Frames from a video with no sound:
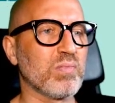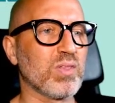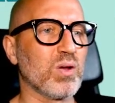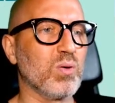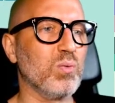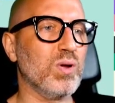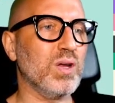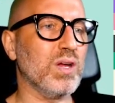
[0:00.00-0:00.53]

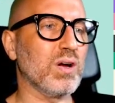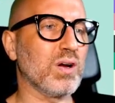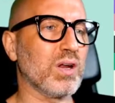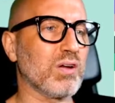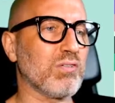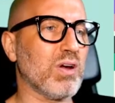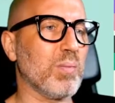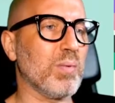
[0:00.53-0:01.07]
we are going to
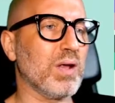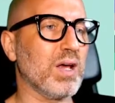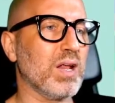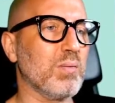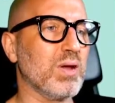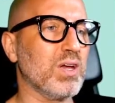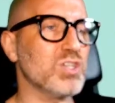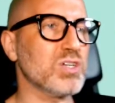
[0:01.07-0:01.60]
grab an
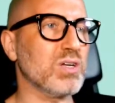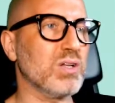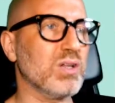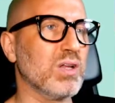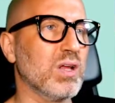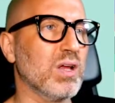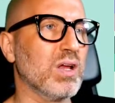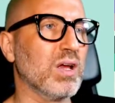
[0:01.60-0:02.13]

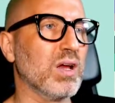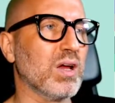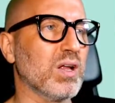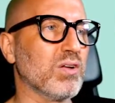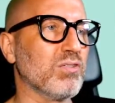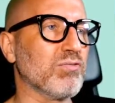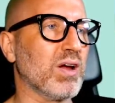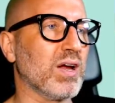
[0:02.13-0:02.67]
animation
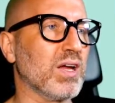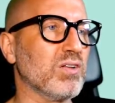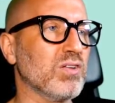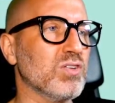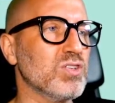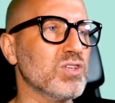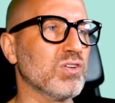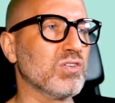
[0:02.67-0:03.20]
and drag it to
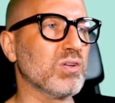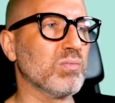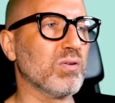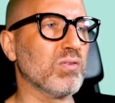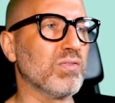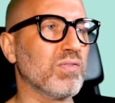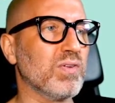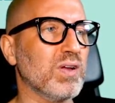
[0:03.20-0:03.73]
just
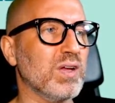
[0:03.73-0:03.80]
above